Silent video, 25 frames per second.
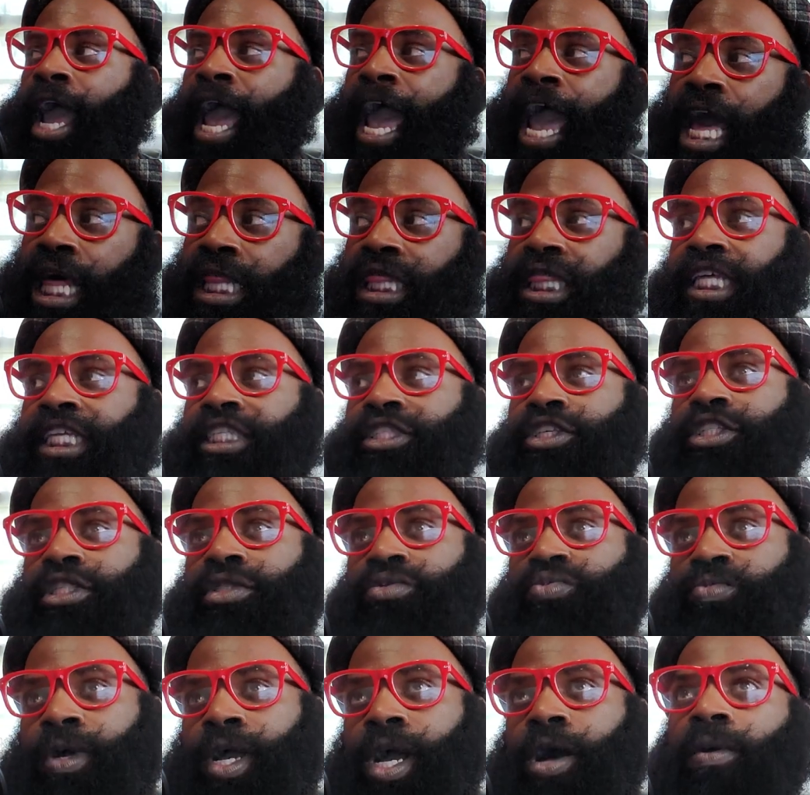Athletes
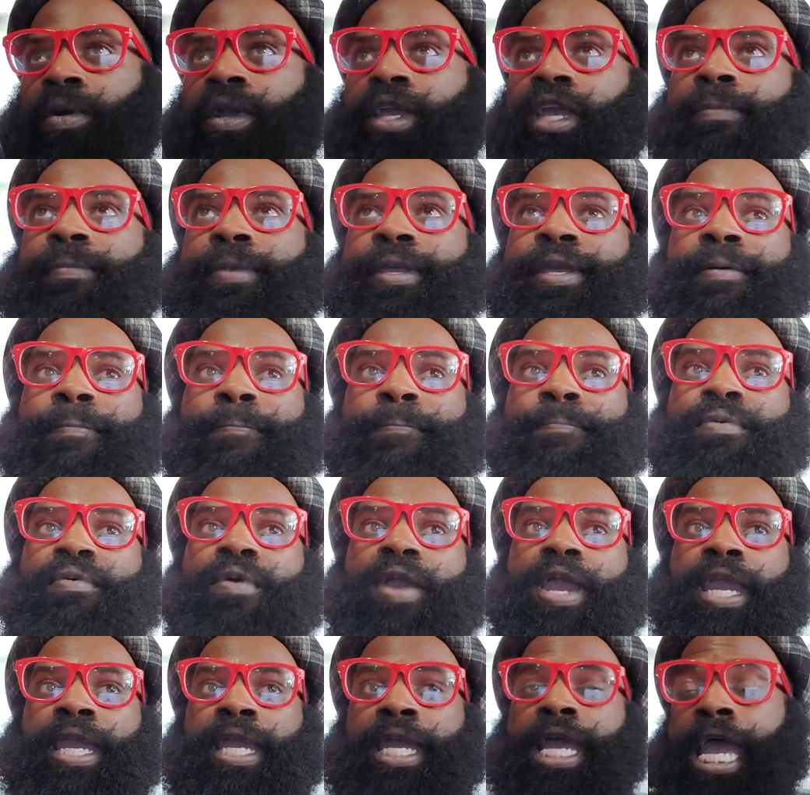as well. Give me a
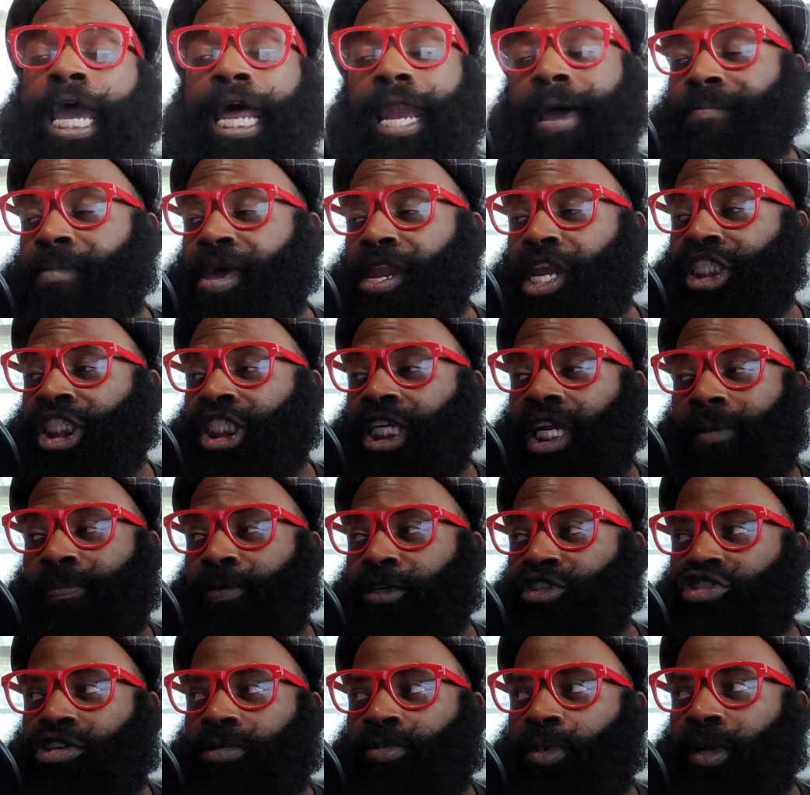break. And I'm not a shut up
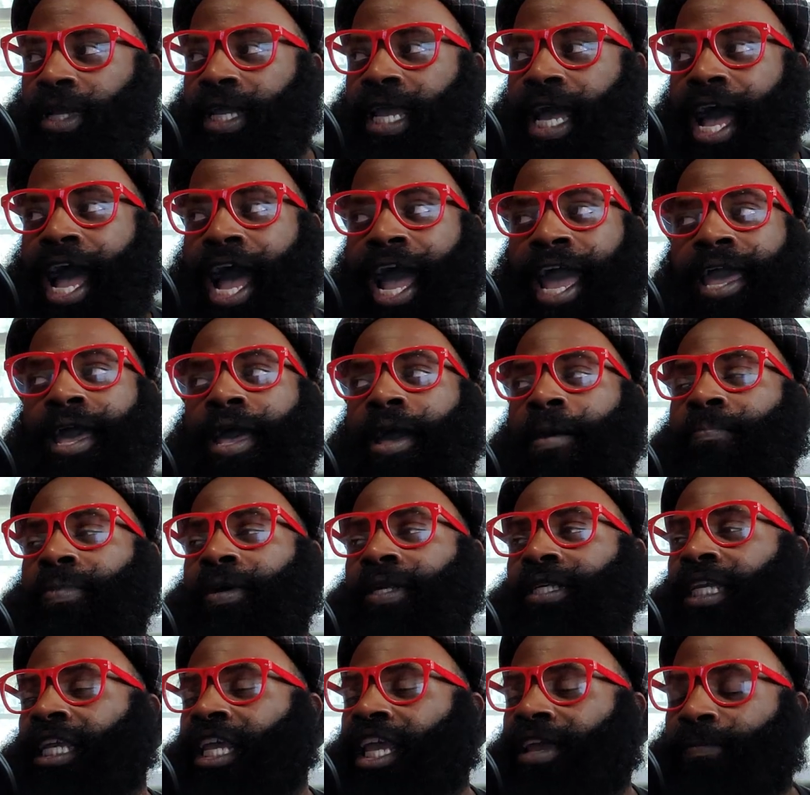and dribble guy,
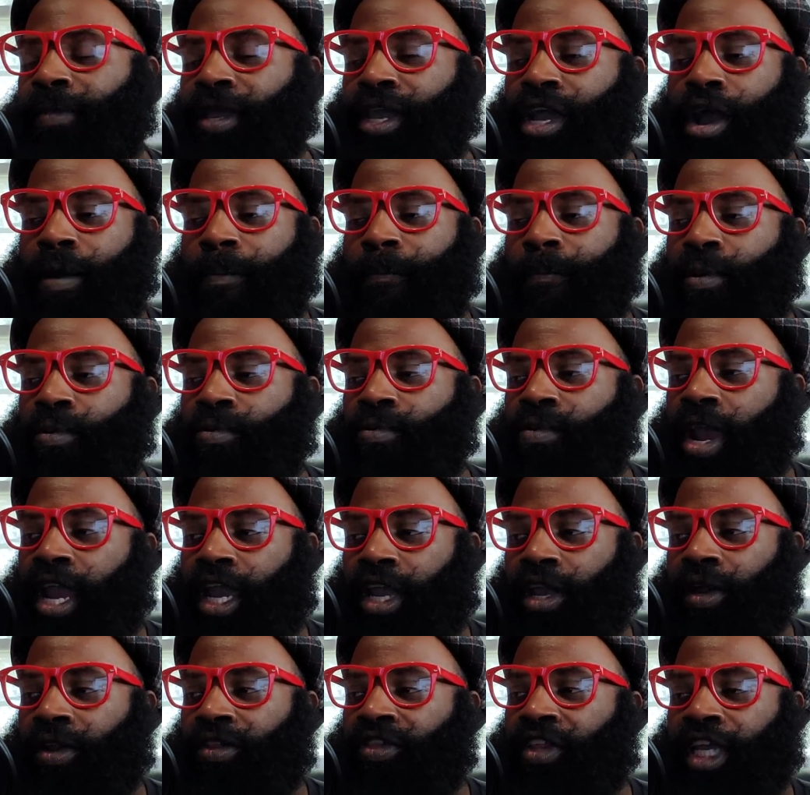but give me a
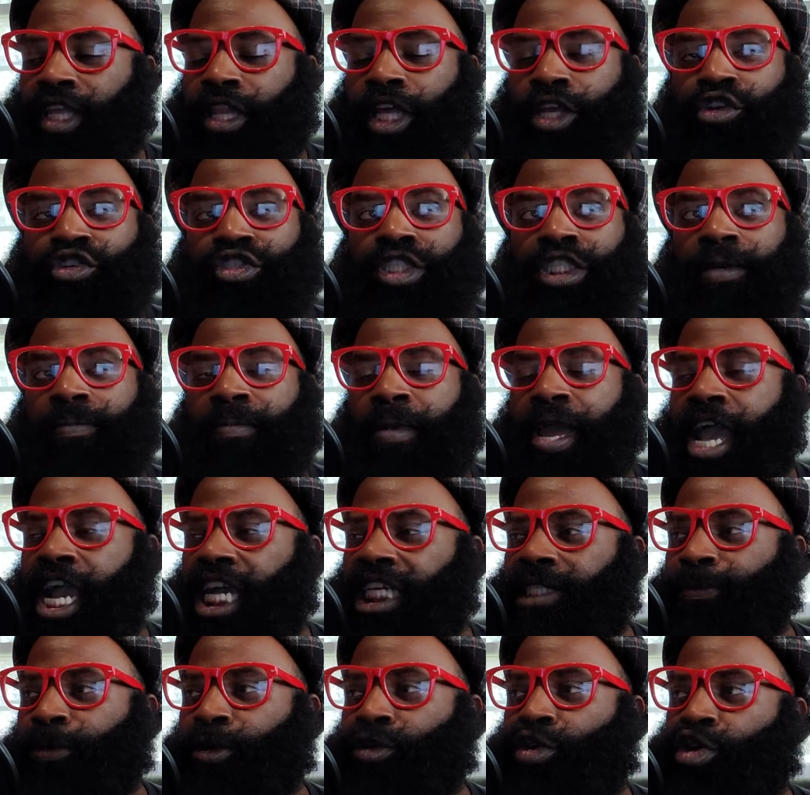break on thinking that you're some
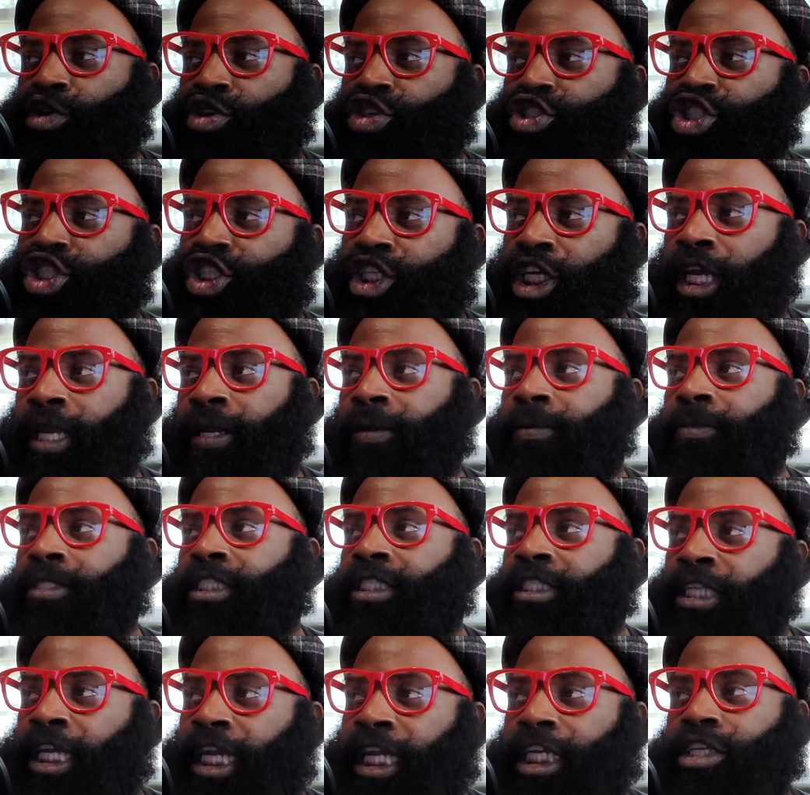expert on shit.
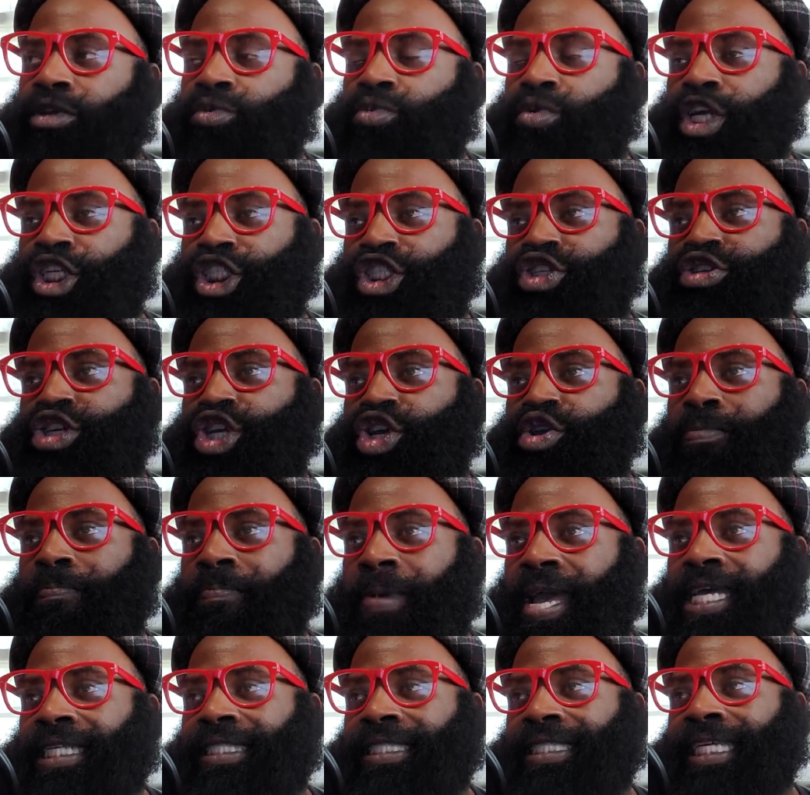Stick to what you do
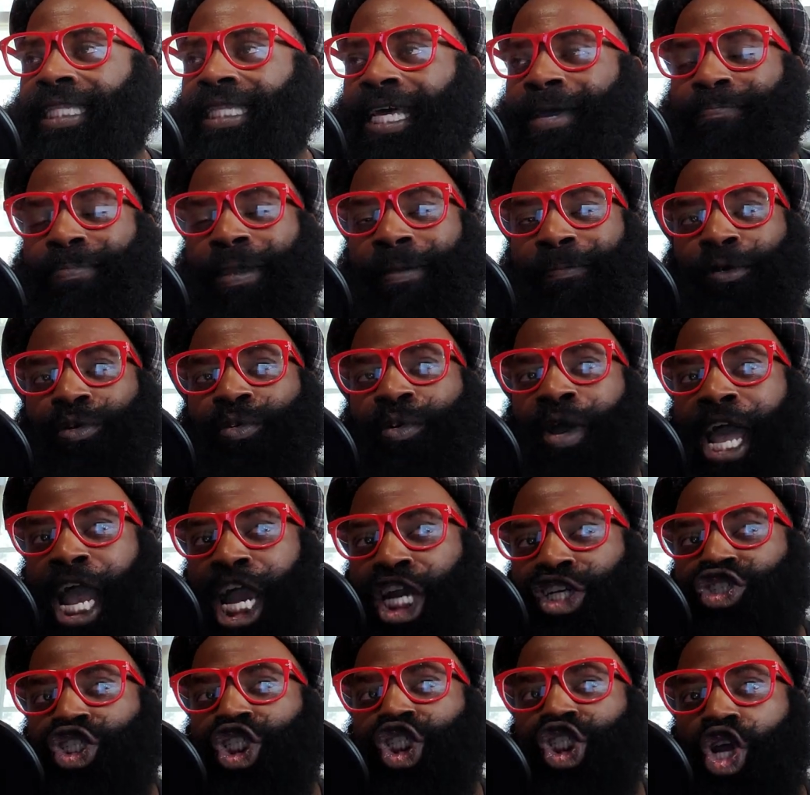best and let people who
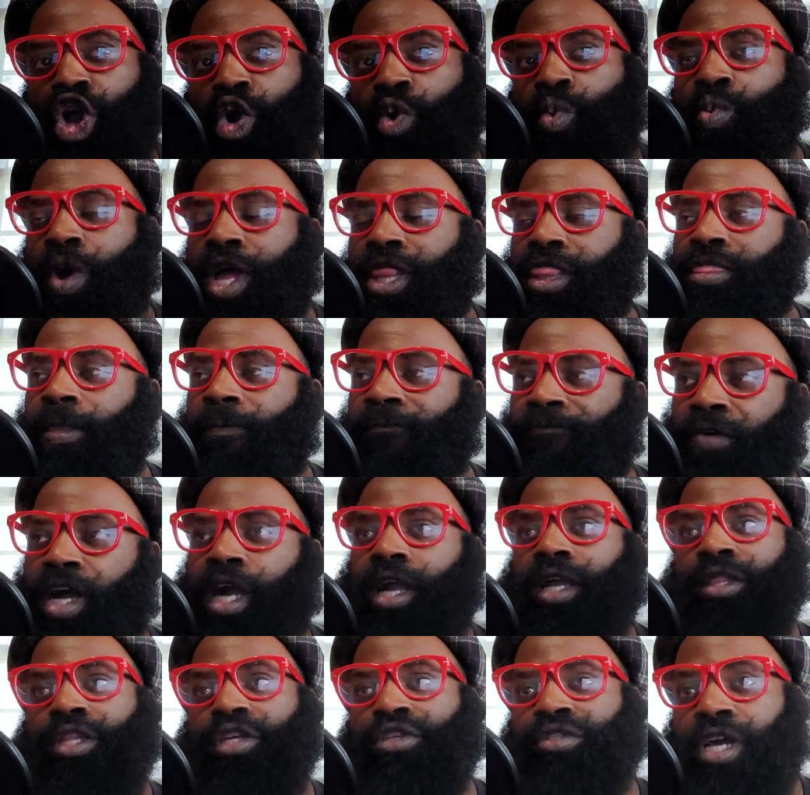actually know what the
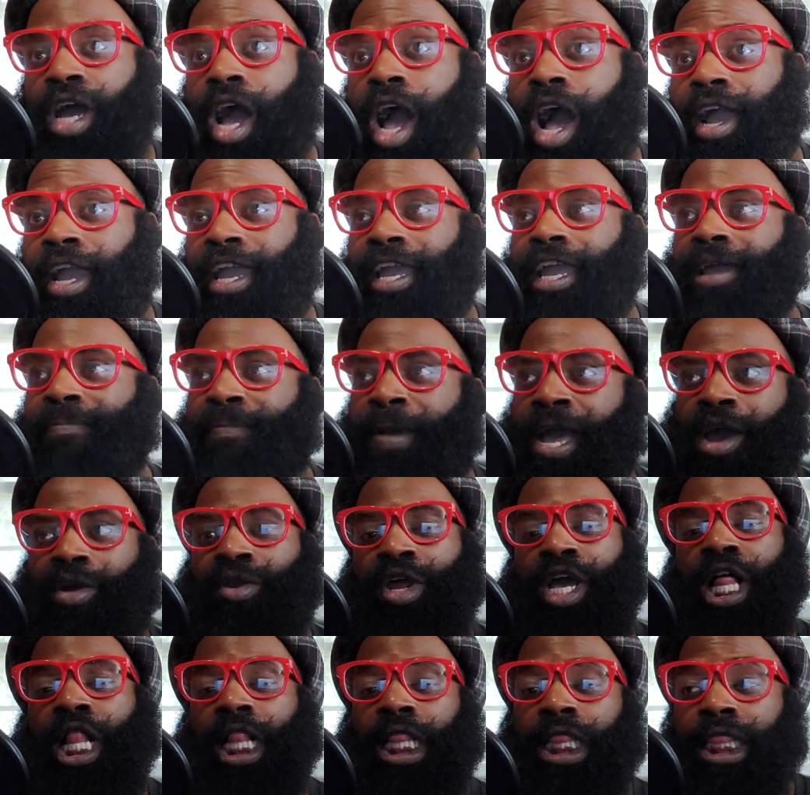fuck they're talking
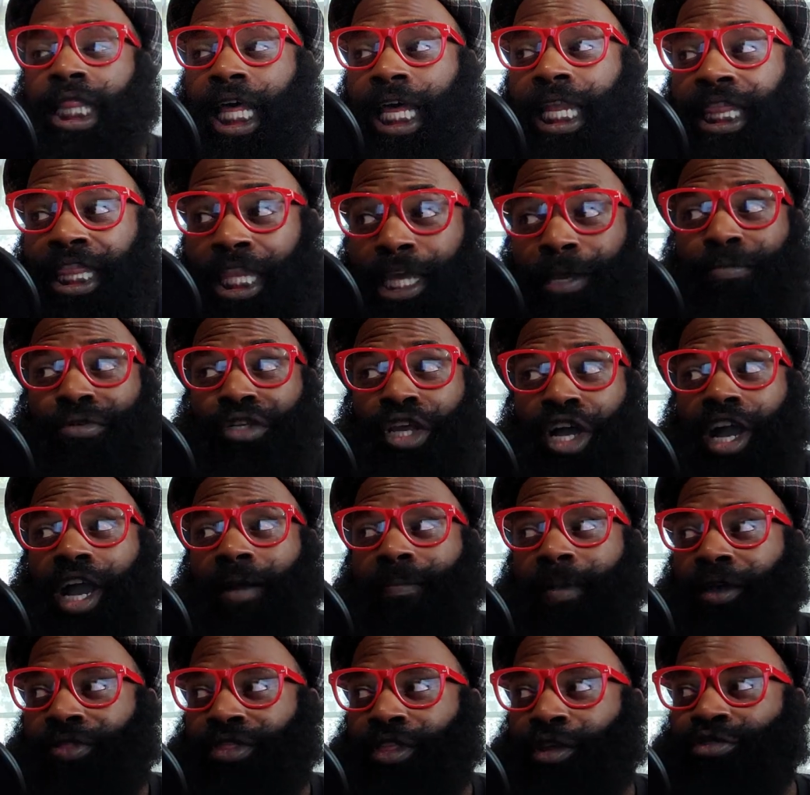about, let them talk
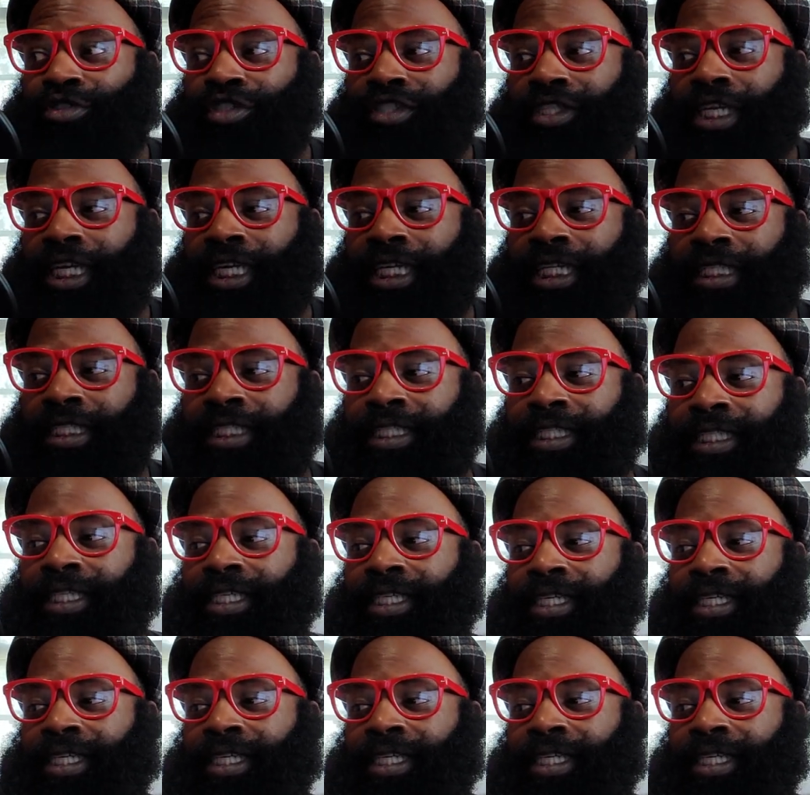about those things.